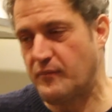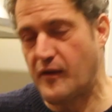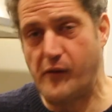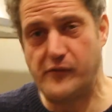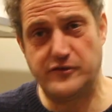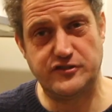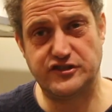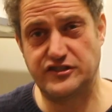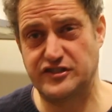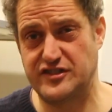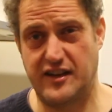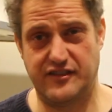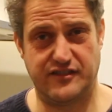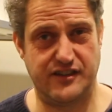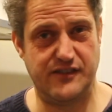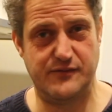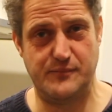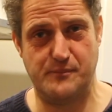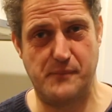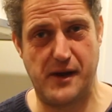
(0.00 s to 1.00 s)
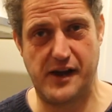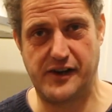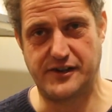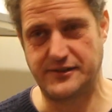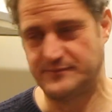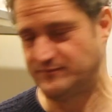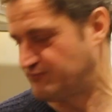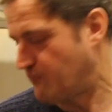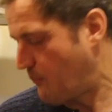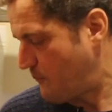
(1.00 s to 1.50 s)
it just gets even
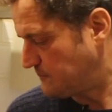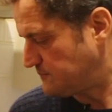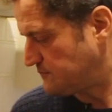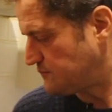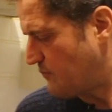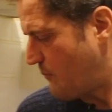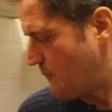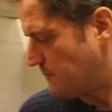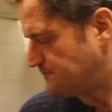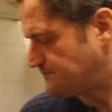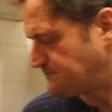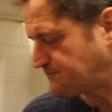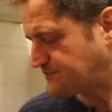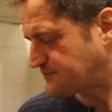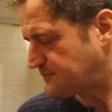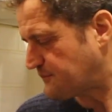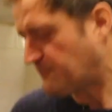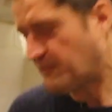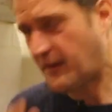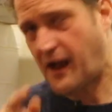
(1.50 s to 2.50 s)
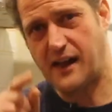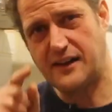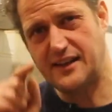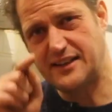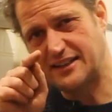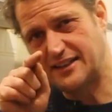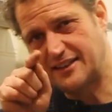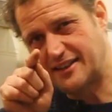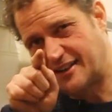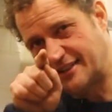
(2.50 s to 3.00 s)
better. A
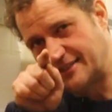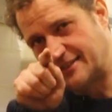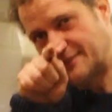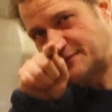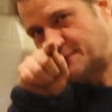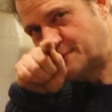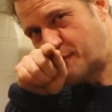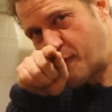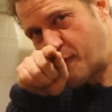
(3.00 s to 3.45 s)
little kind of